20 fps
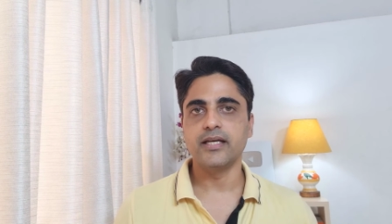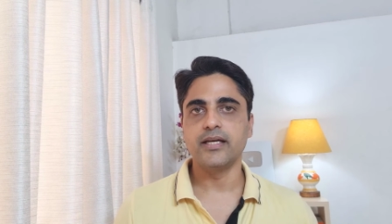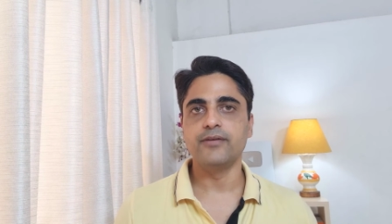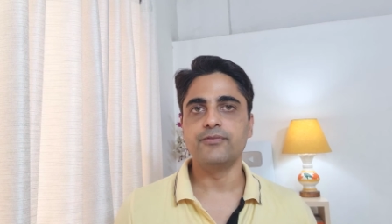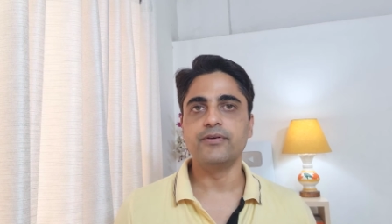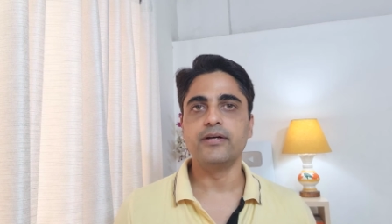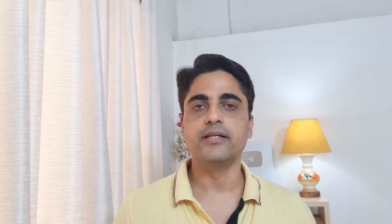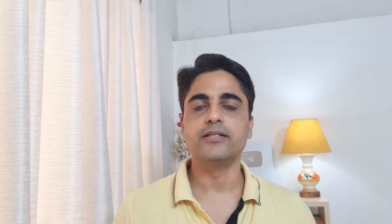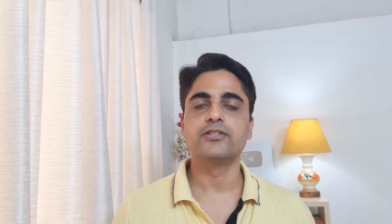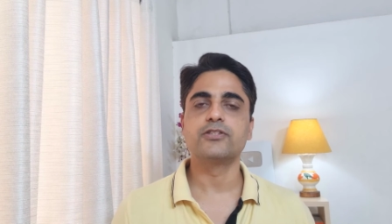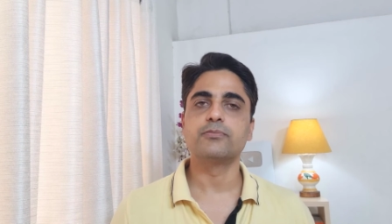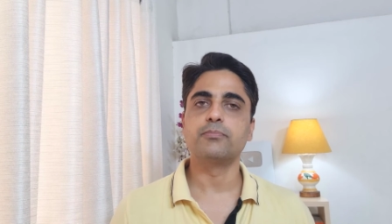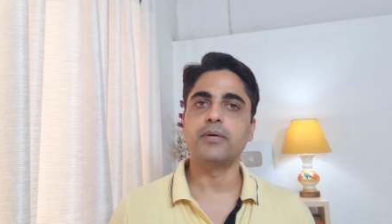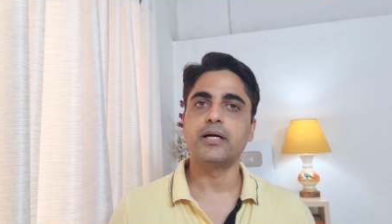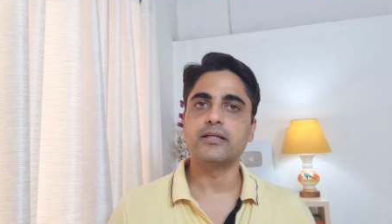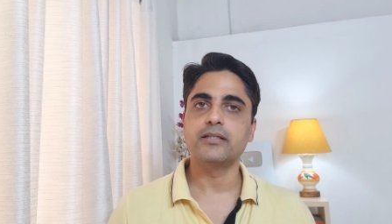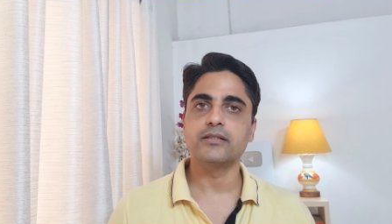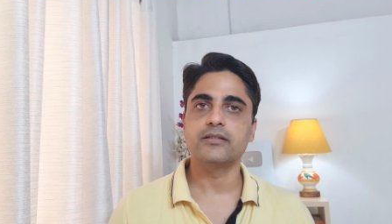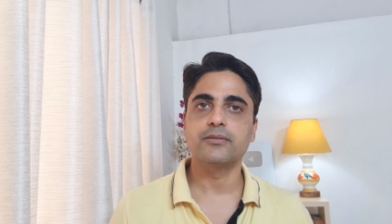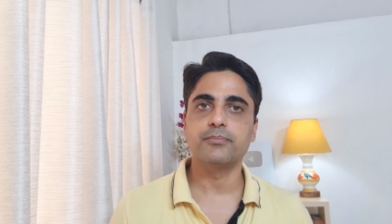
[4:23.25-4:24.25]
events,
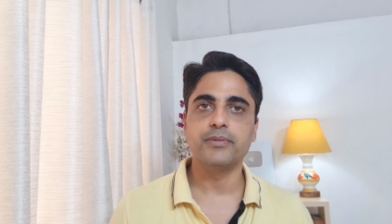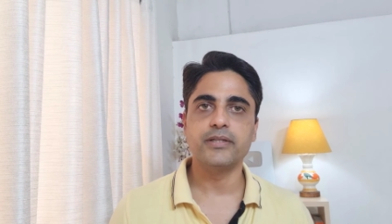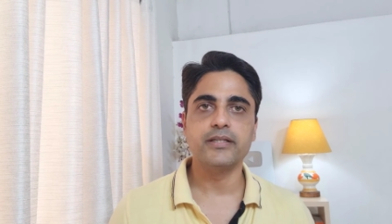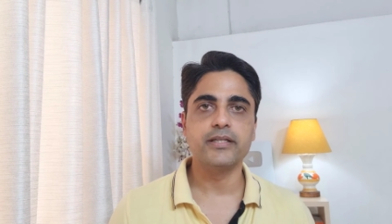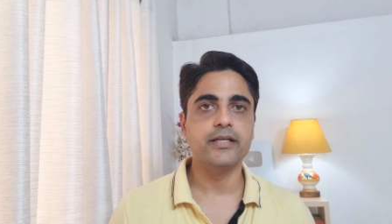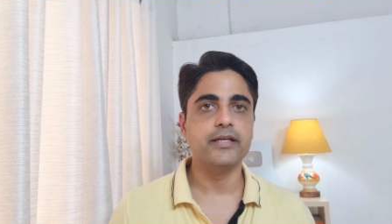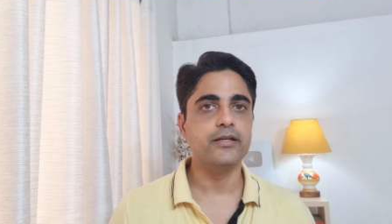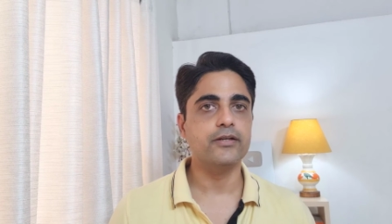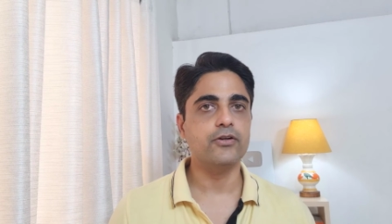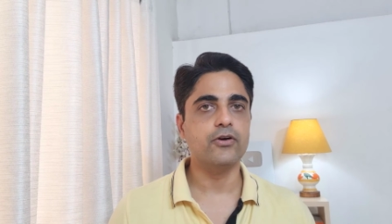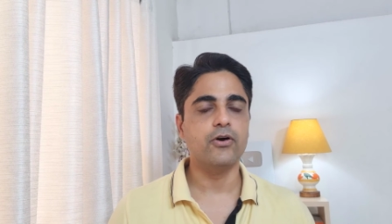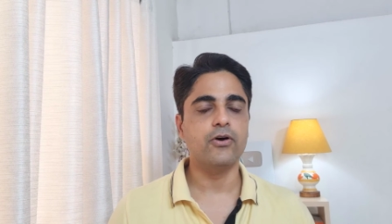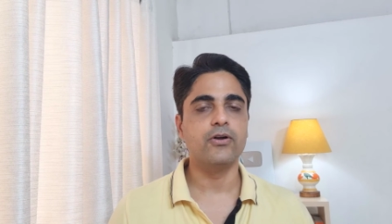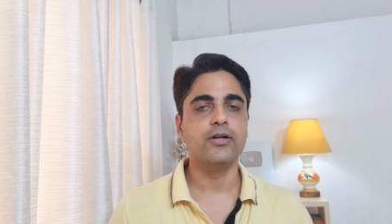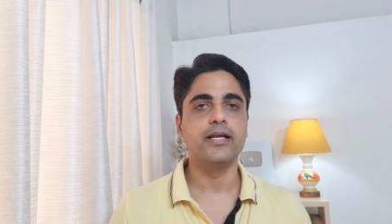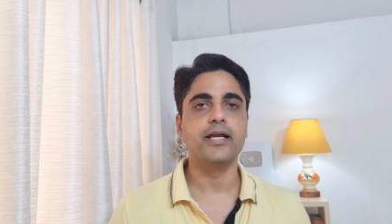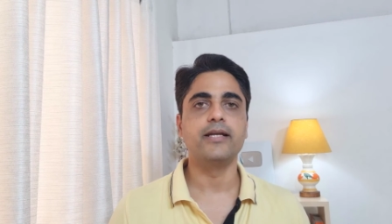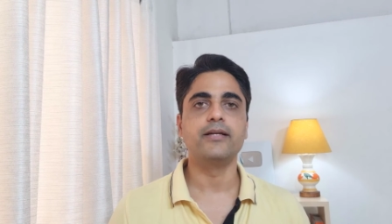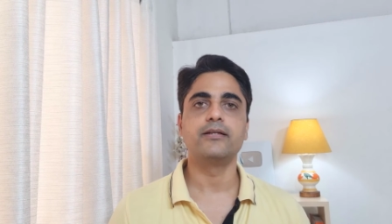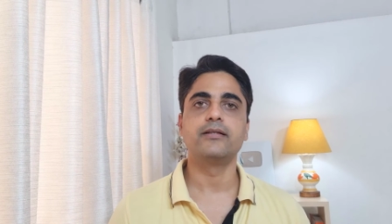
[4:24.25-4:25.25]
participating in
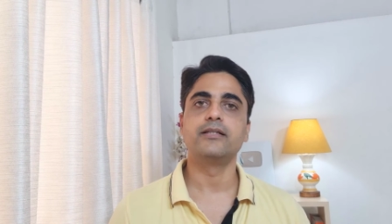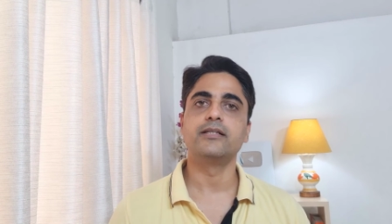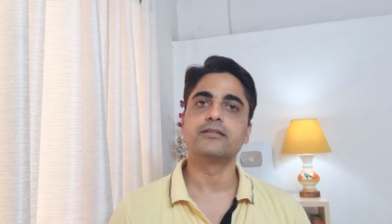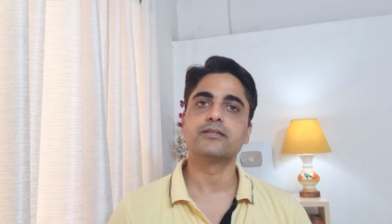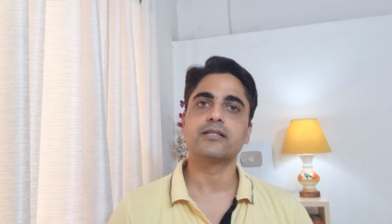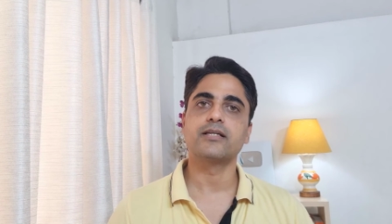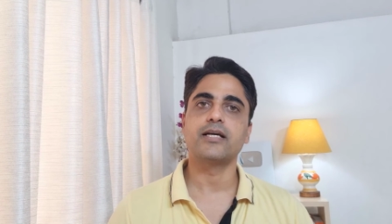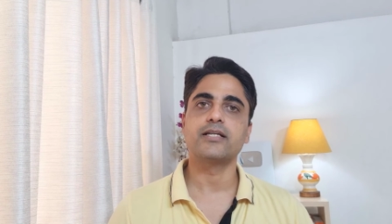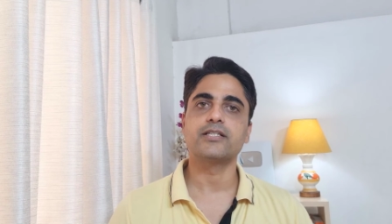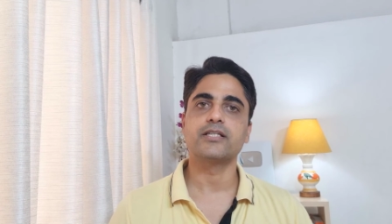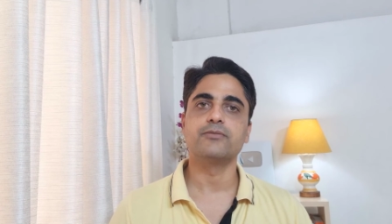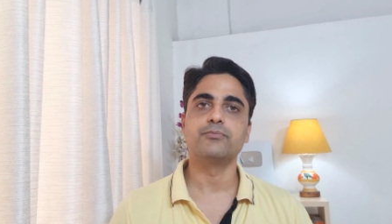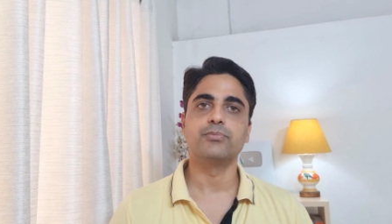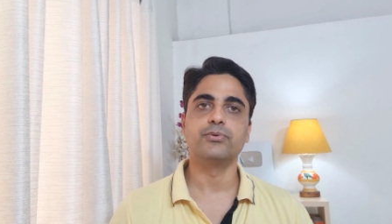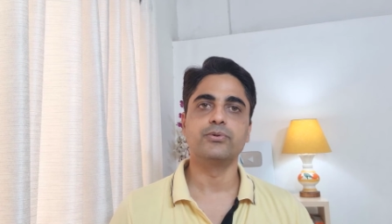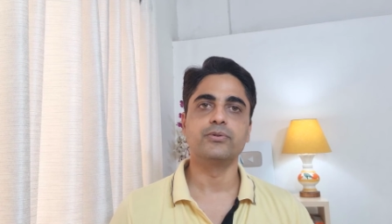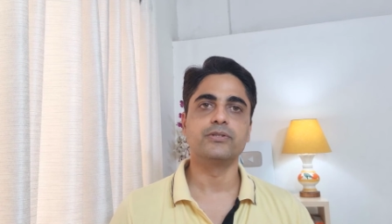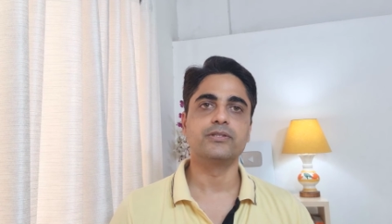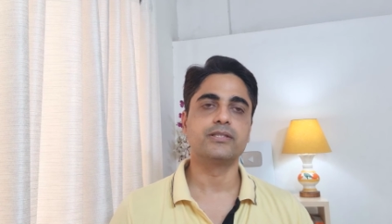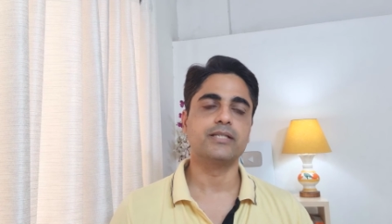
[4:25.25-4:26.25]
online discussion
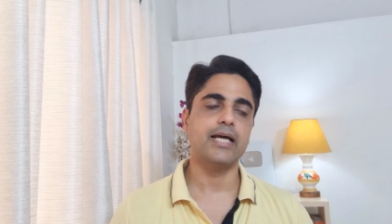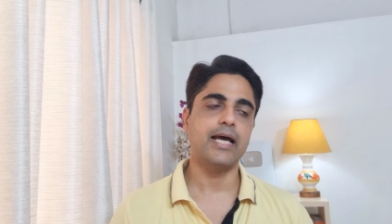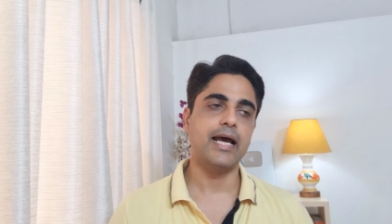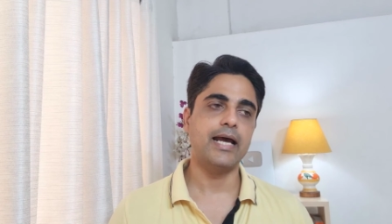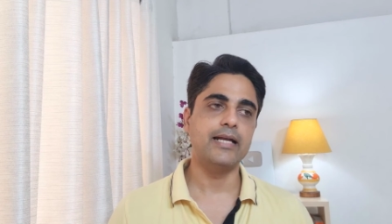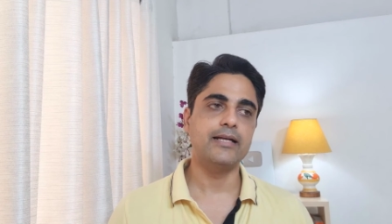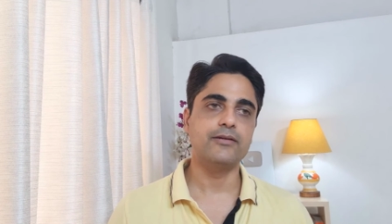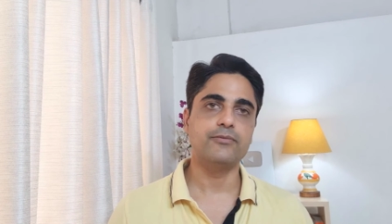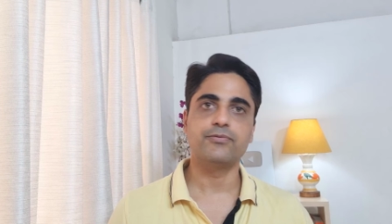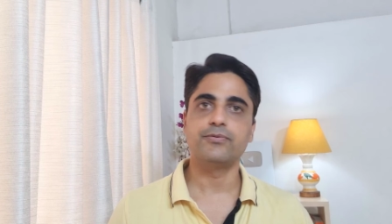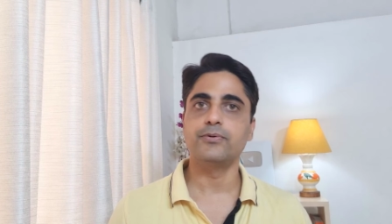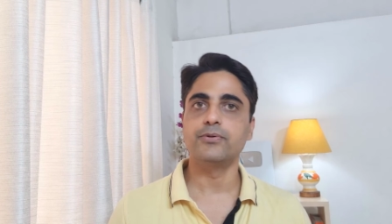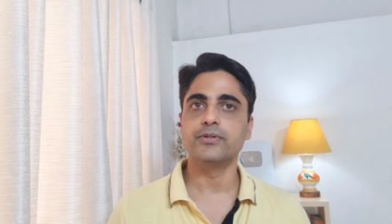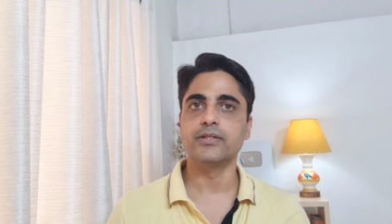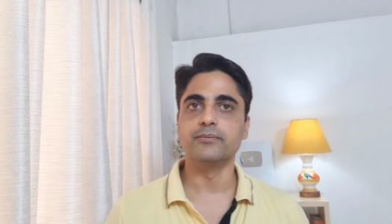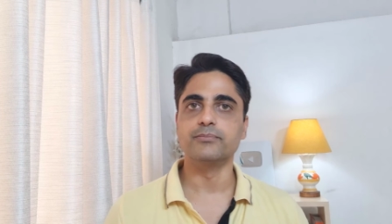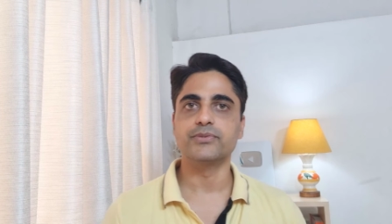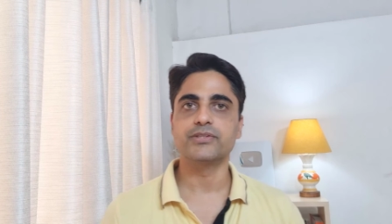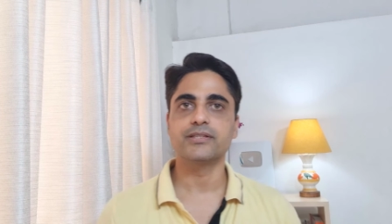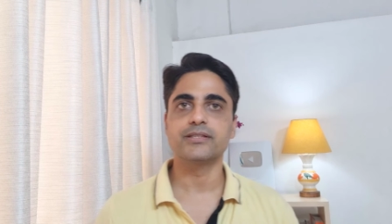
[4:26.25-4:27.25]
boards and
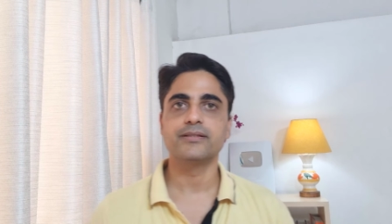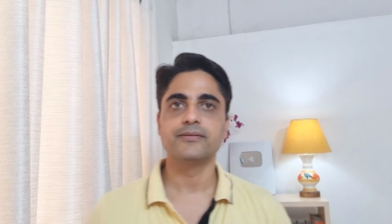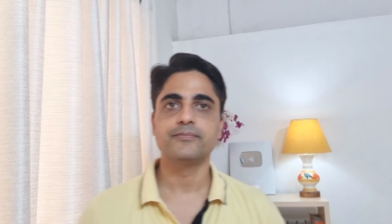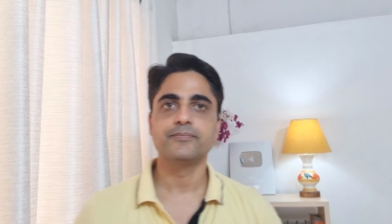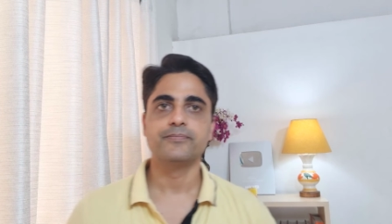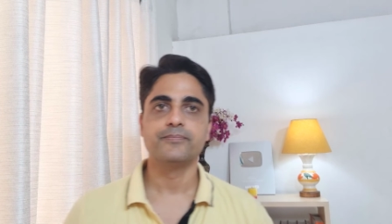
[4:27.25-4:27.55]
forums.